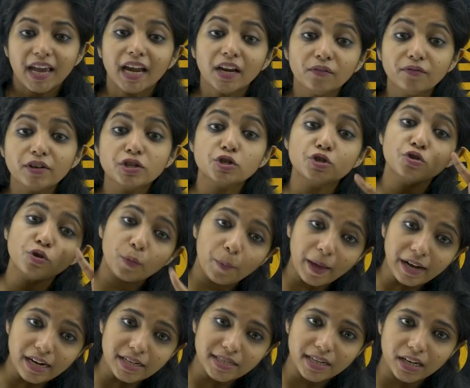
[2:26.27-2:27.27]
in which two
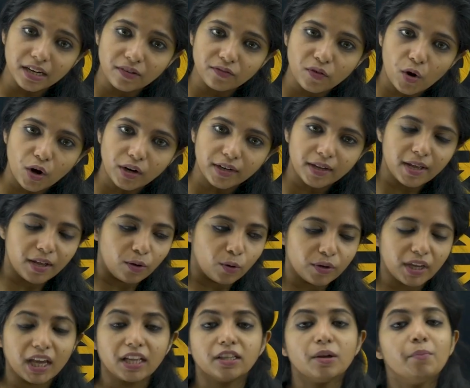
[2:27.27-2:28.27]
parents are involved.
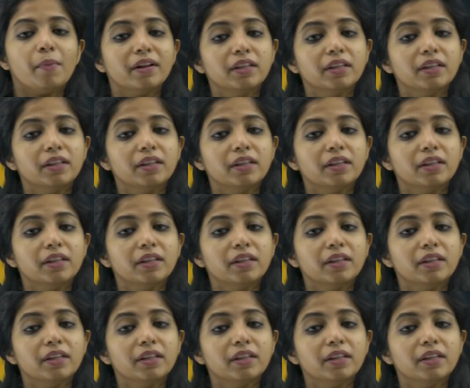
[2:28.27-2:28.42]
Okay, the